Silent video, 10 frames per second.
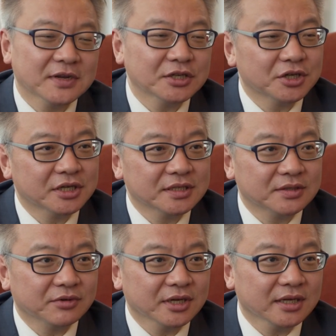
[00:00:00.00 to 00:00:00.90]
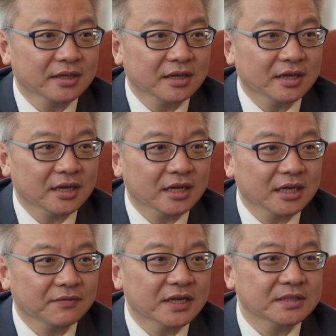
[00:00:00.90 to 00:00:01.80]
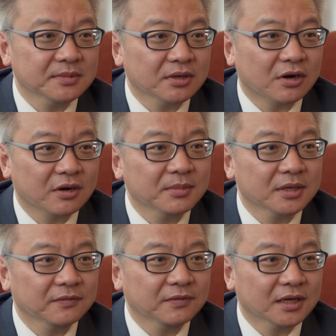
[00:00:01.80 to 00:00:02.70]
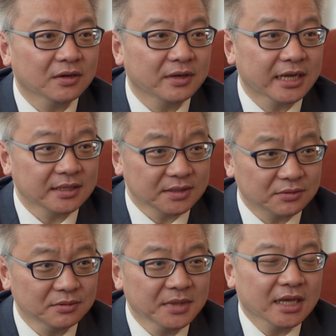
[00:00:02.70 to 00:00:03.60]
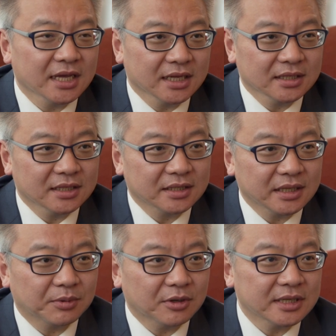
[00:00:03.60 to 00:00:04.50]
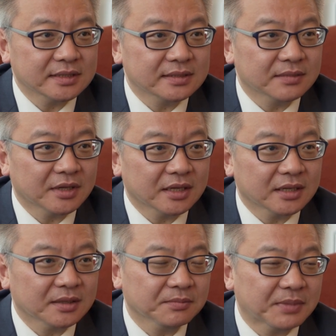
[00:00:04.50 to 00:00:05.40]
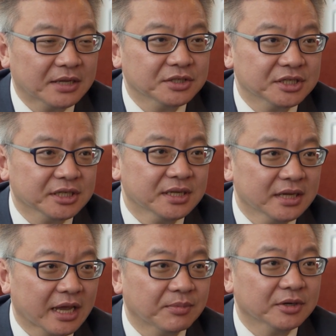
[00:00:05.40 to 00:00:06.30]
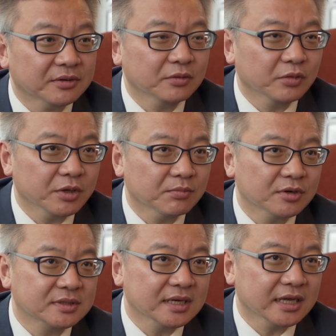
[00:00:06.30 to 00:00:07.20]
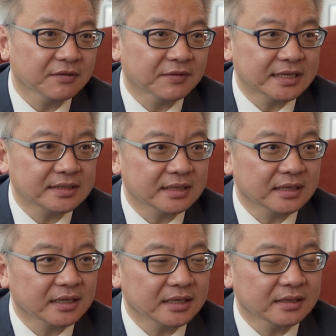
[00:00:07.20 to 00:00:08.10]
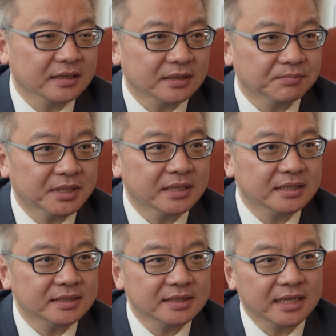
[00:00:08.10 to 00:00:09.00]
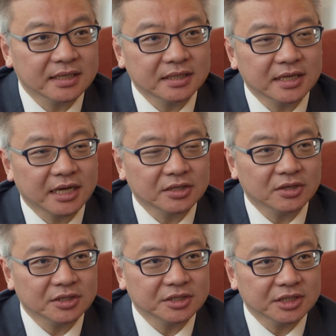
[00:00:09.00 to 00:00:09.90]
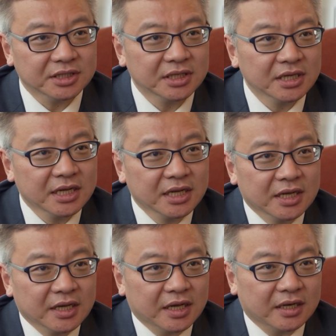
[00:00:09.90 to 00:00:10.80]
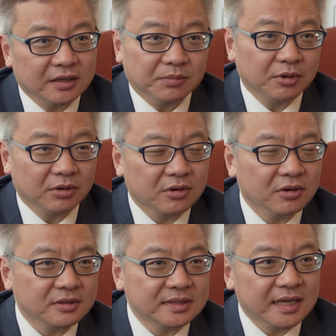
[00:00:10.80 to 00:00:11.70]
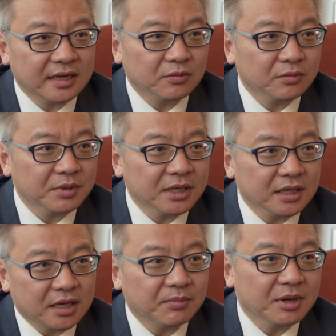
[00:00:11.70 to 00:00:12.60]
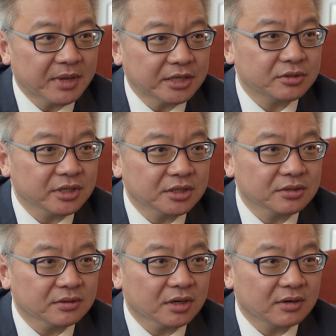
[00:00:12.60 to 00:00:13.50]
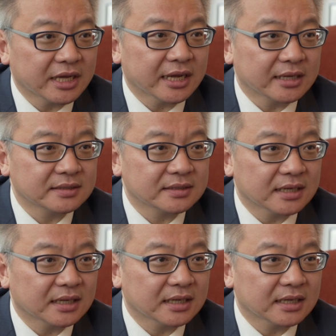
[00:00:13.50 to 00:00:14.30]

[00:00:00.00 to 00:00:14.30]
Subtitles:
Venture is really the investment arm of OKX Group and deploys the balance sheet capital. We mostly invest in the business and the technology and the protocols that would be complementary to OKX